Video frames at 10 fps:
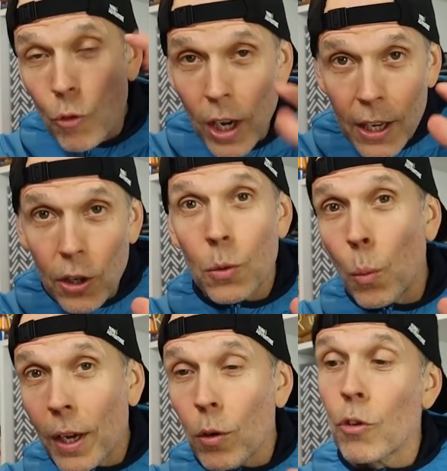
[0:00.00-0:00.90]
really good
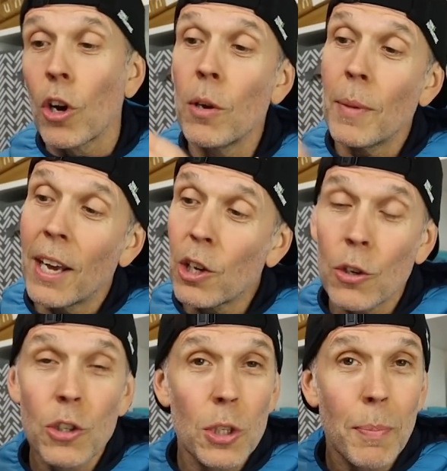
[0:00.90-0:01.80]
wiggle room and
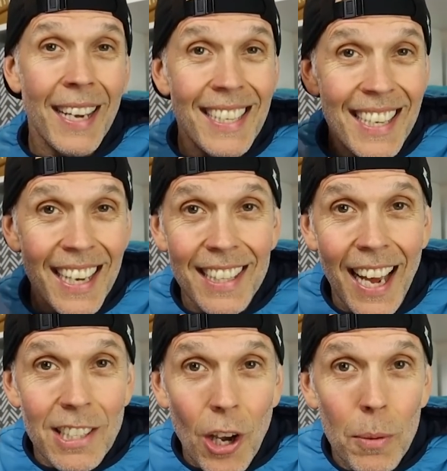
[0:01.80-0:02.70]
good space in
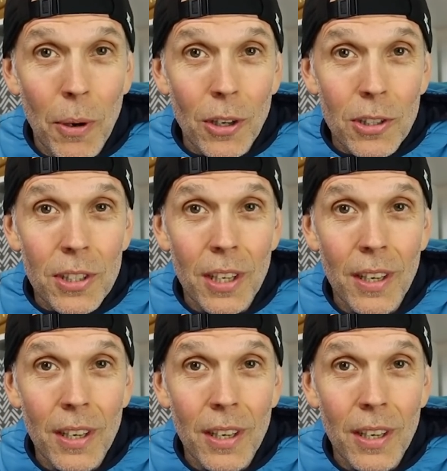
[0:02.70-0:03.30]
that toe box.